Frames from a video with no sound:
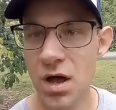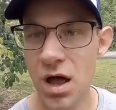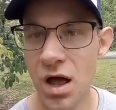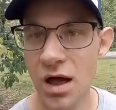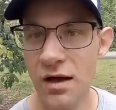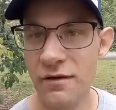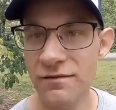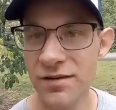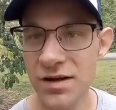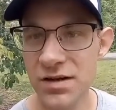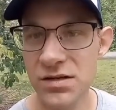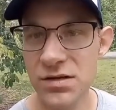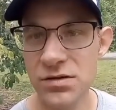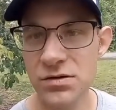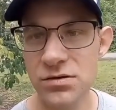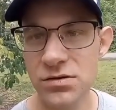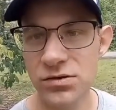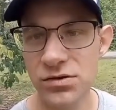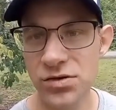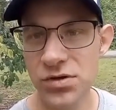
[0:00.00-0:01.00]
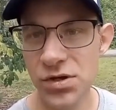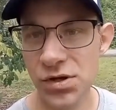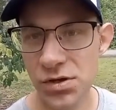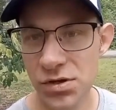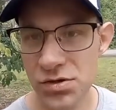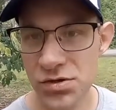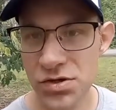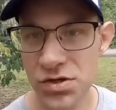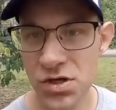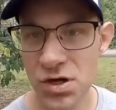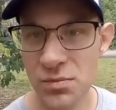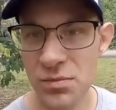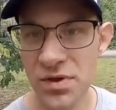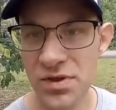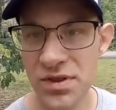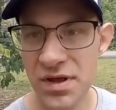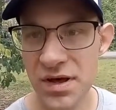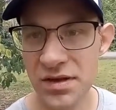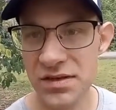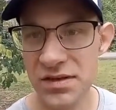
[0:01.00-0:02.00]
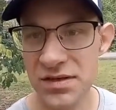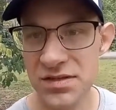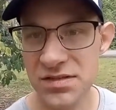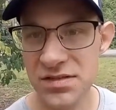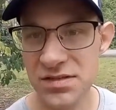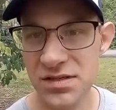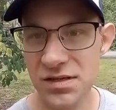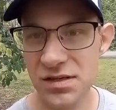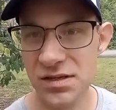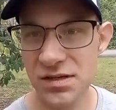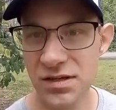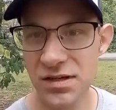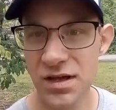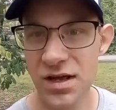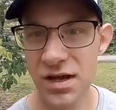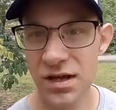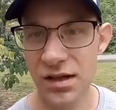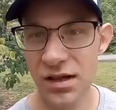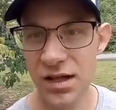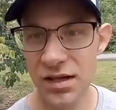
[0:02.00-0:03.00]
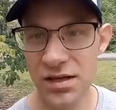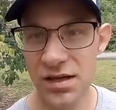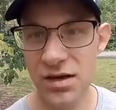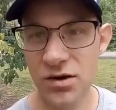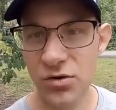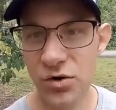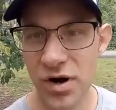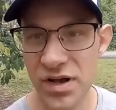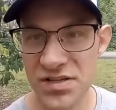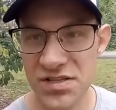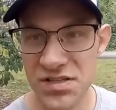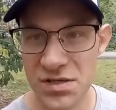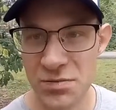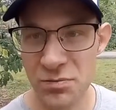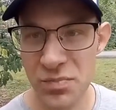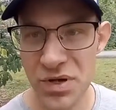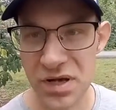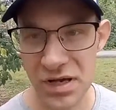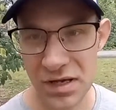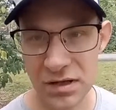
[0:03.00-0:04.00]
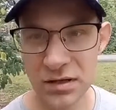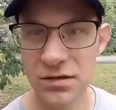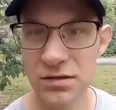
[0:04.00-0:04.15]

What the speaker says: a video to YouTube that is like crazy big,